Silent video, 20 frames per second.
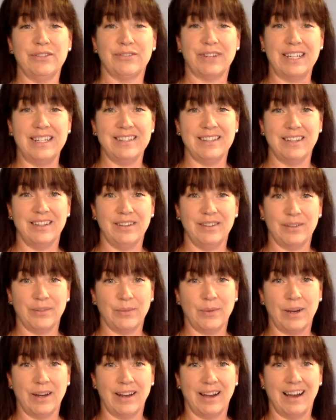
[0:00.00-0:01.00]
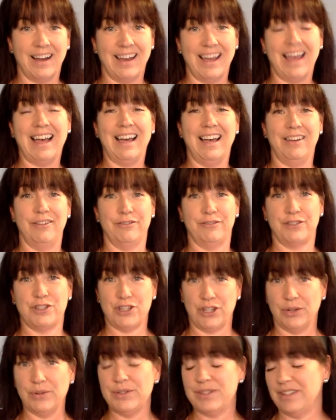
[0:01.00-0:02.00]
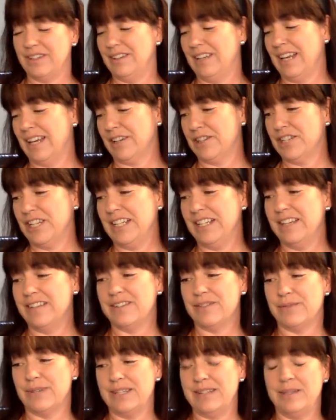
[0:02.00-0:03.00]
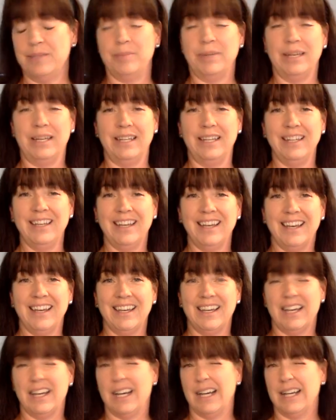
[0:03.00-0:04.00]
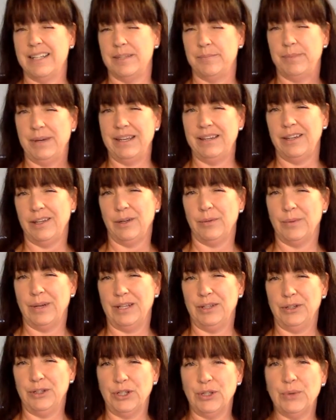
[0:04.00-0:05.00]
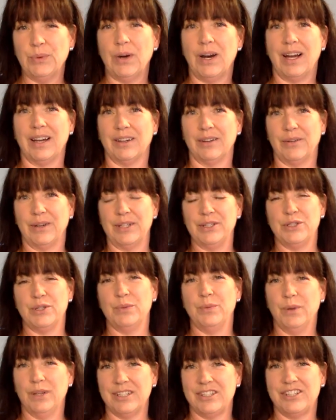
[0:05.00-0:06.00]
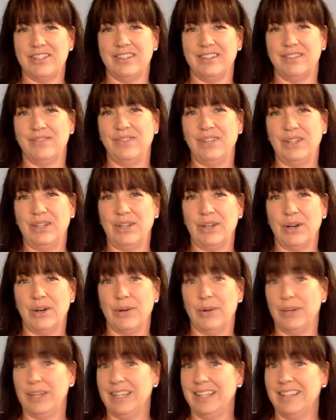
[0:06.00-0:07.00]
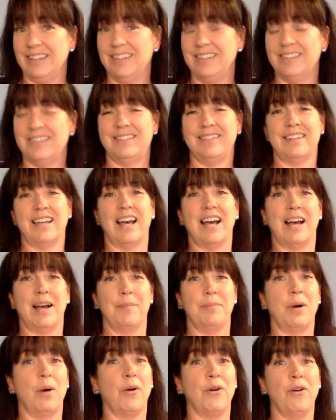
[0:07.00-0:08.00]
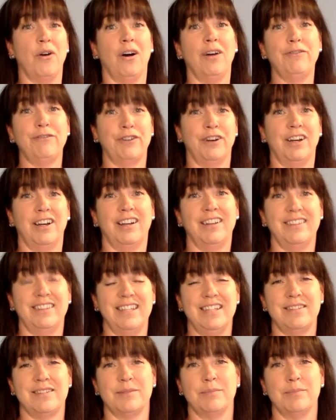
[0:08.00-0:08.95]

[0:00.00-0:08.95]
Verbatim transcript: reasons why I have chosen actually this recipe, uh, depending when you are going to watch this video, is um, on offer this